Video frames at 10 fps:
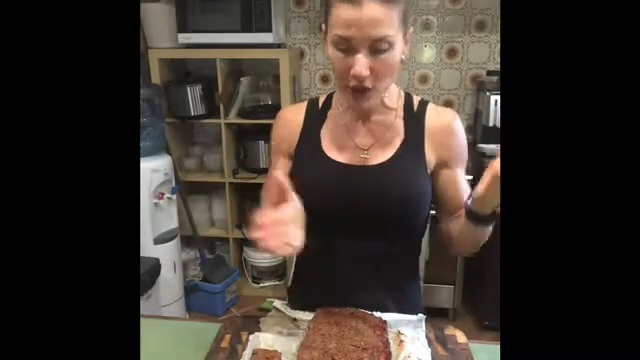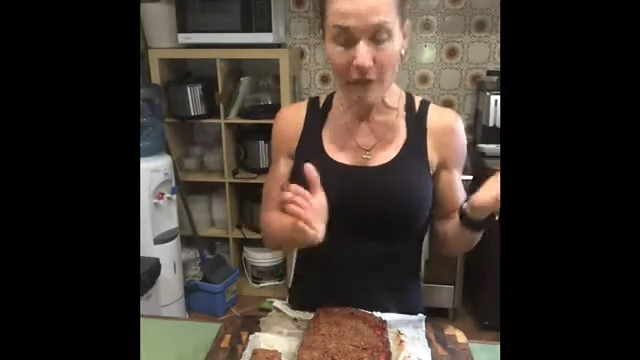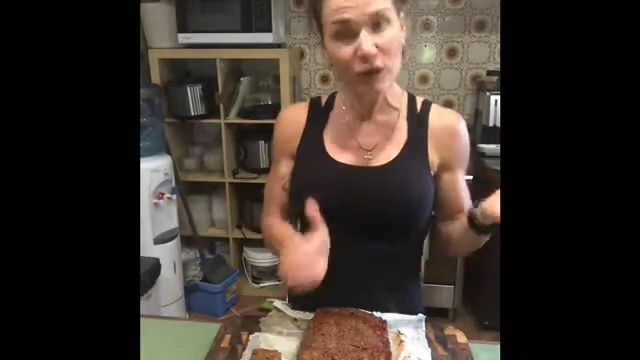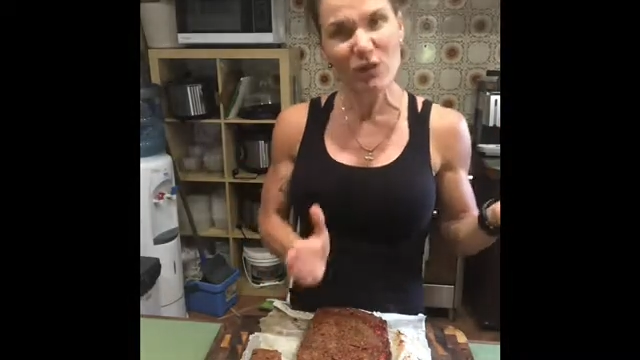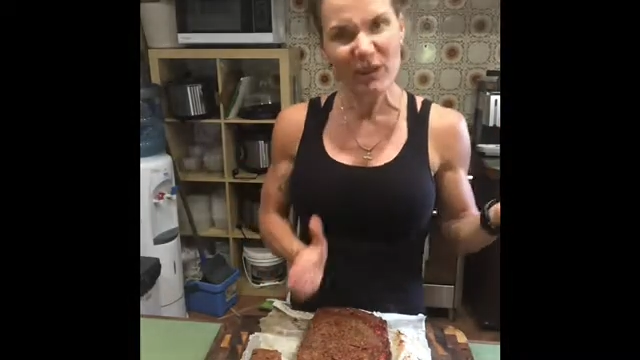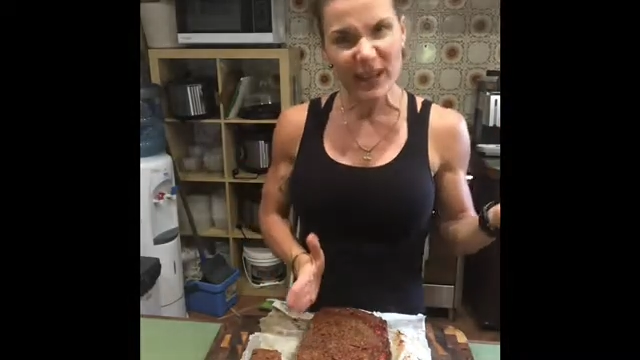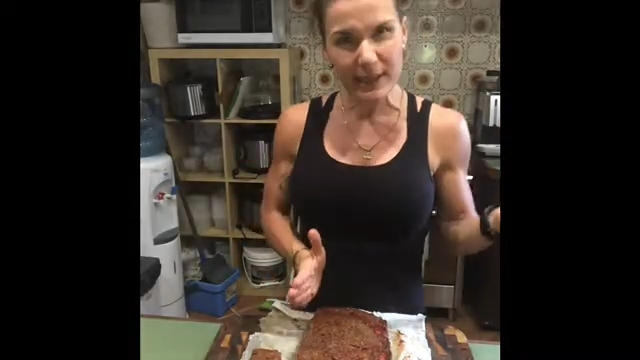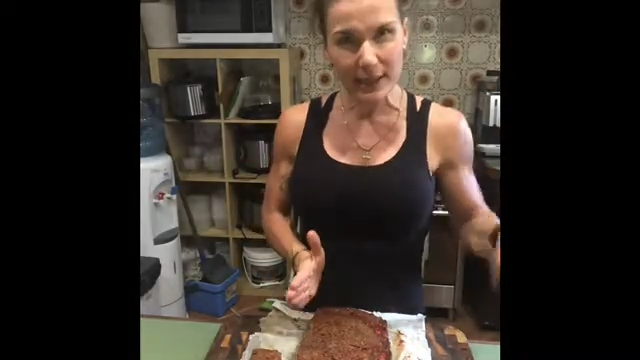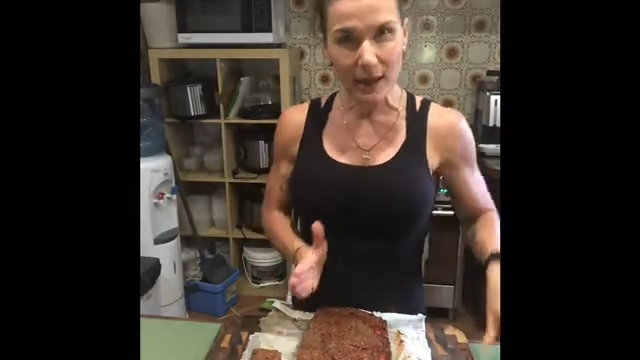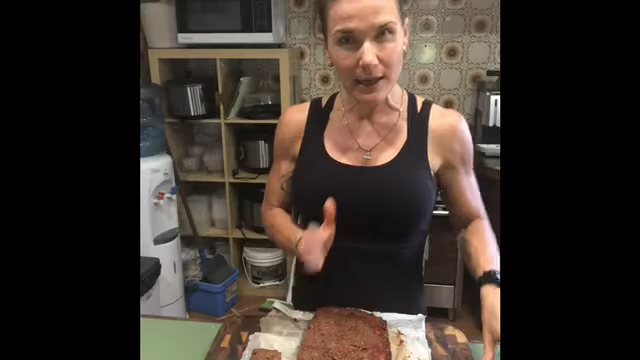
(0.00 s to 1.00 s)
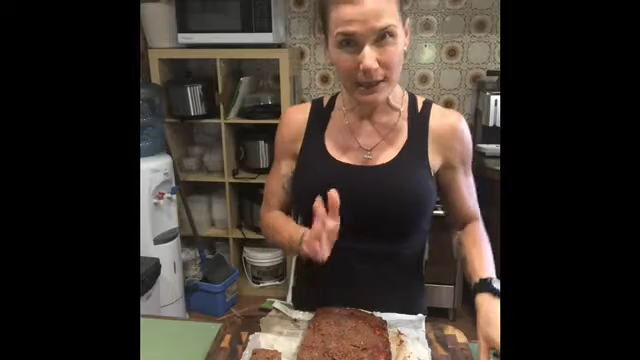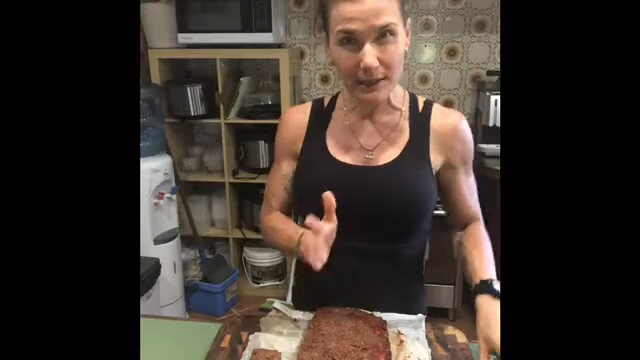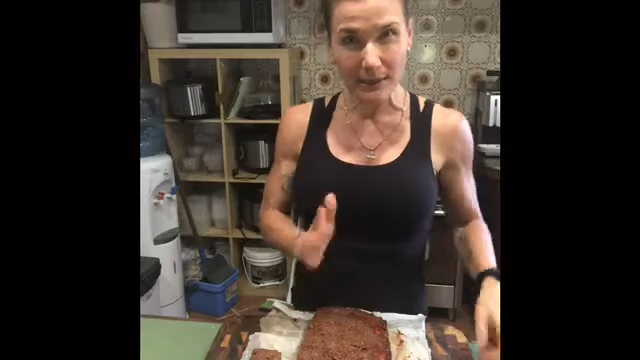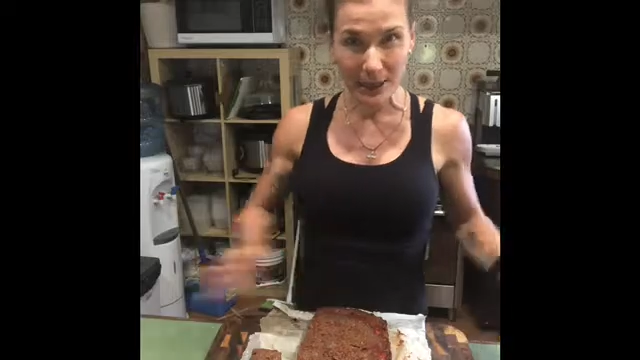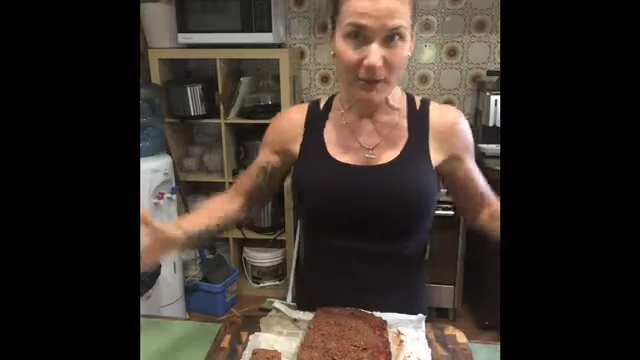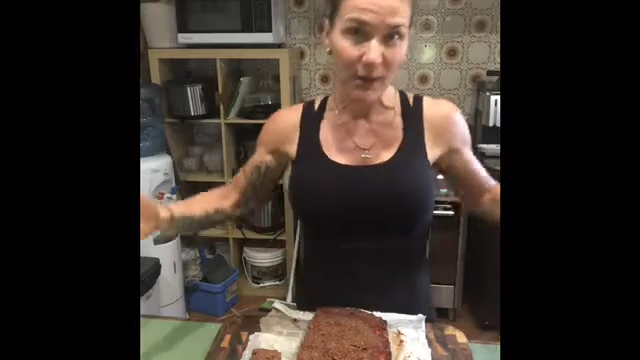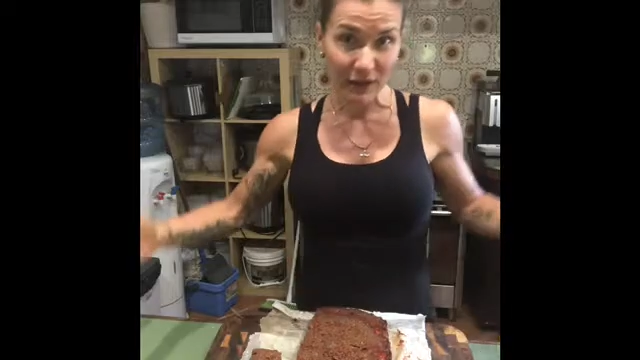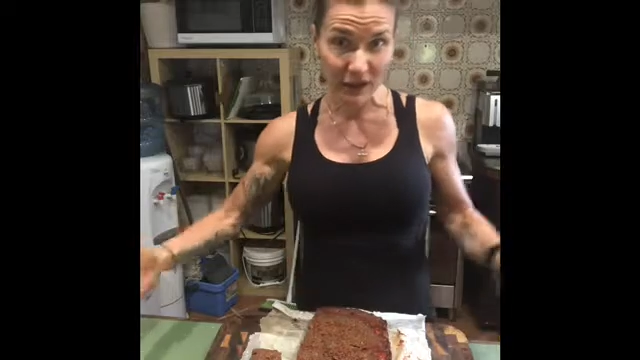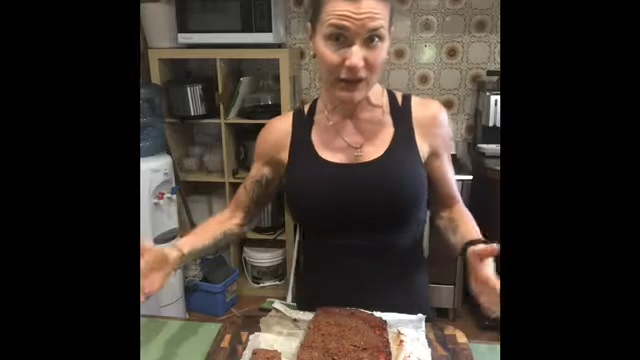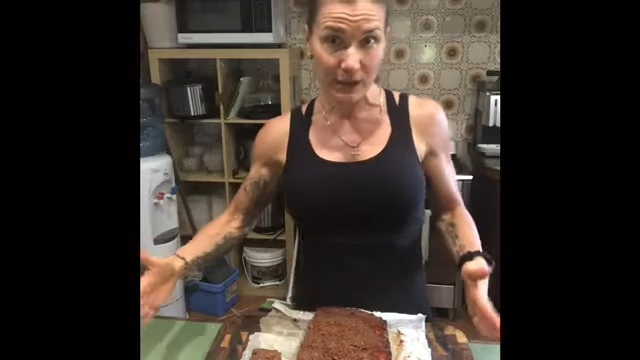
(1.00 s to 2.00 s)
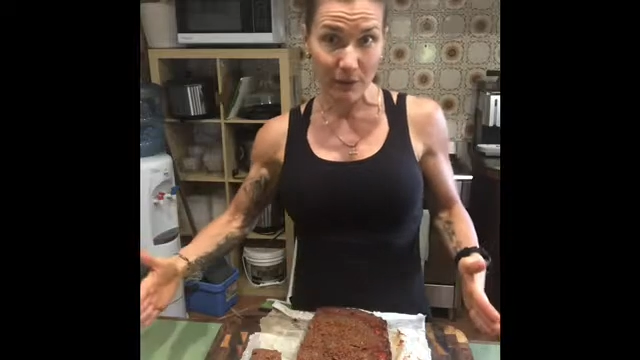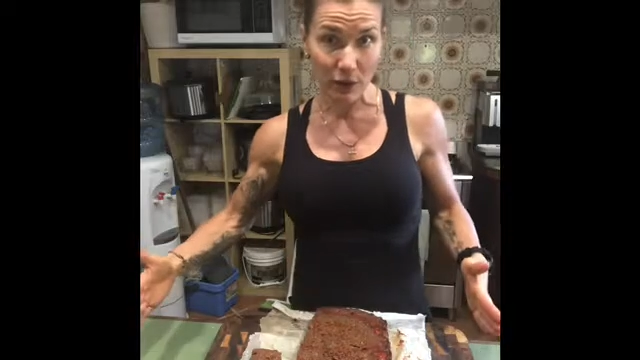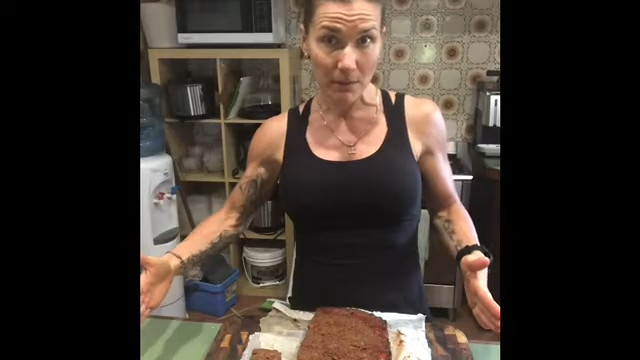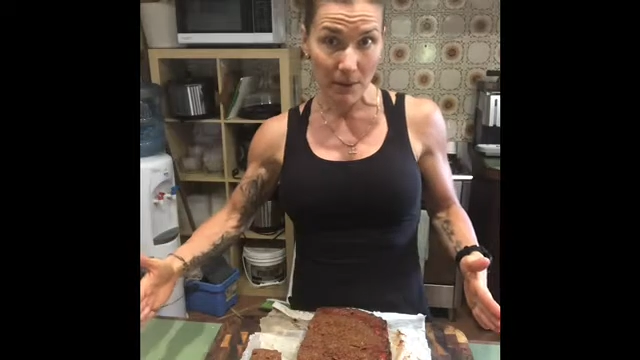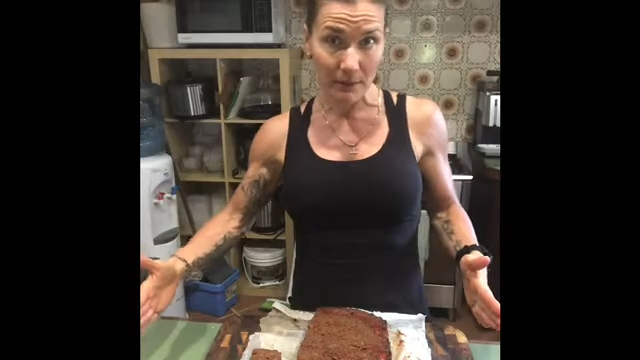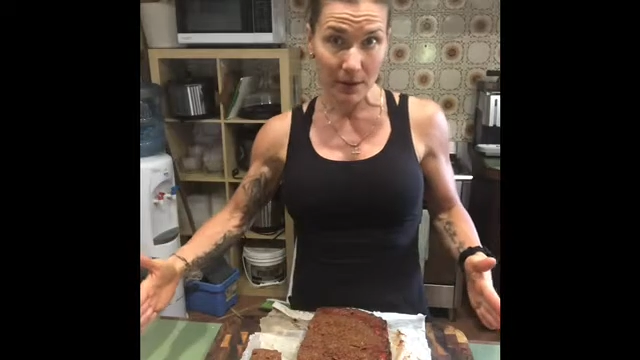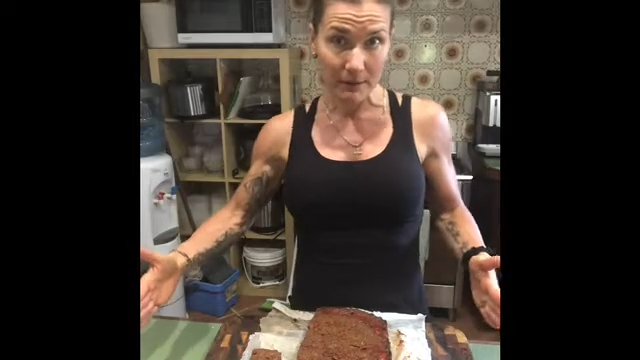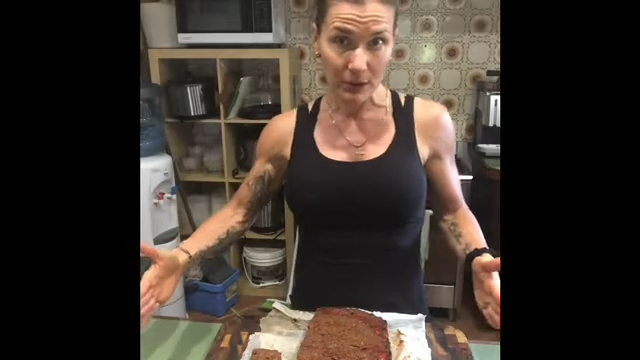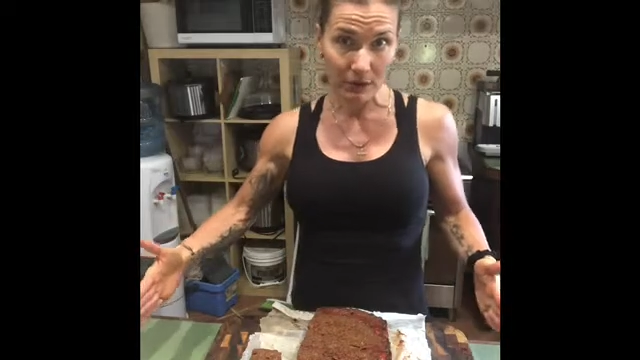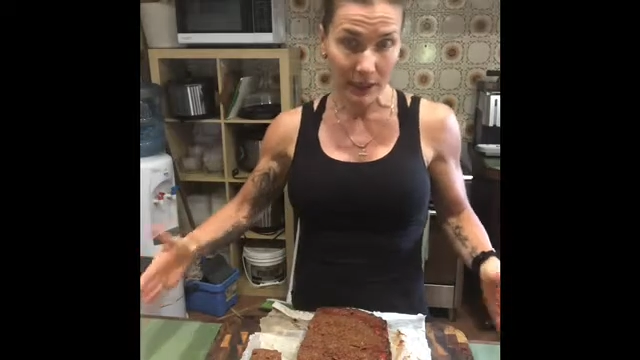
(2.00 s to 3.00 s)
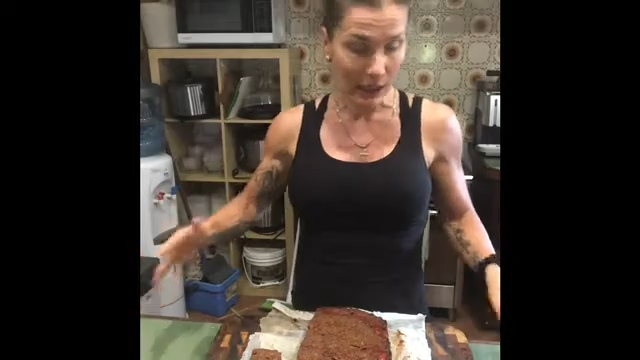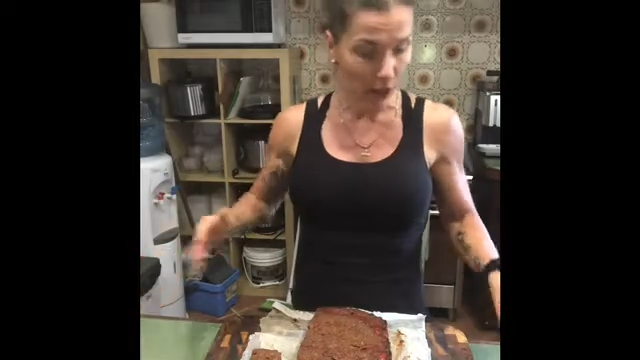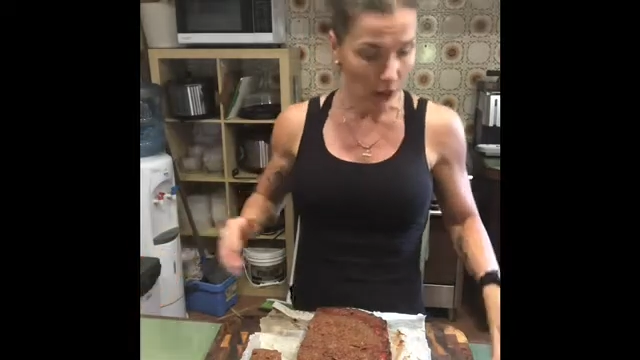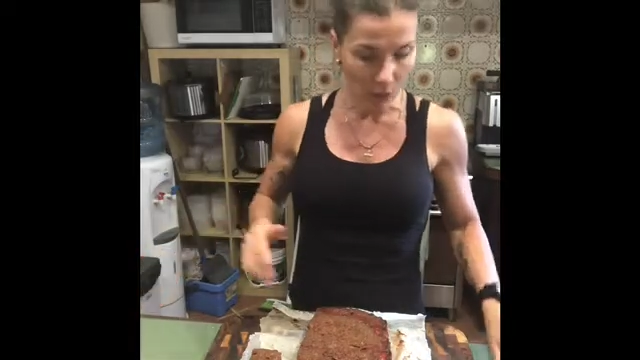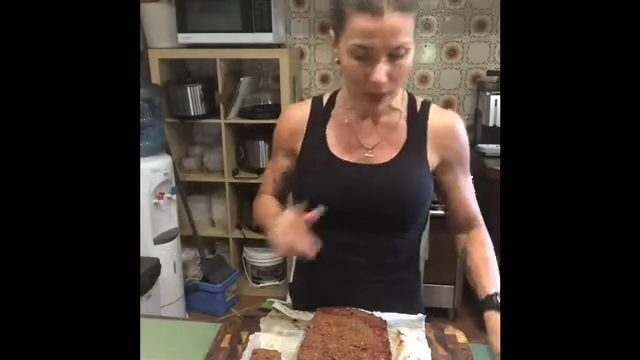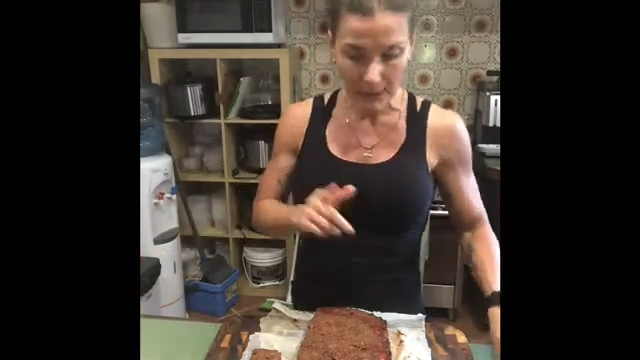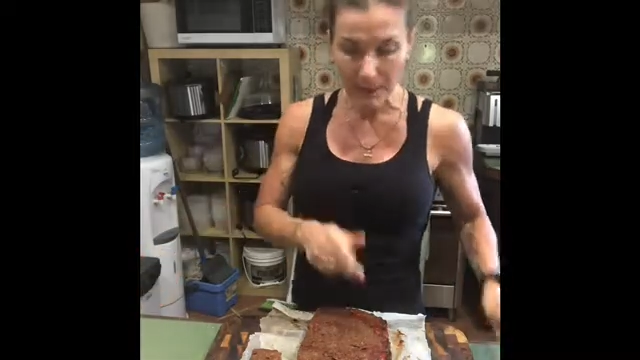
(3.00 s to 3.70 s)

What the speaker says: I've already sliced up some of it because if you remember it was a really long one.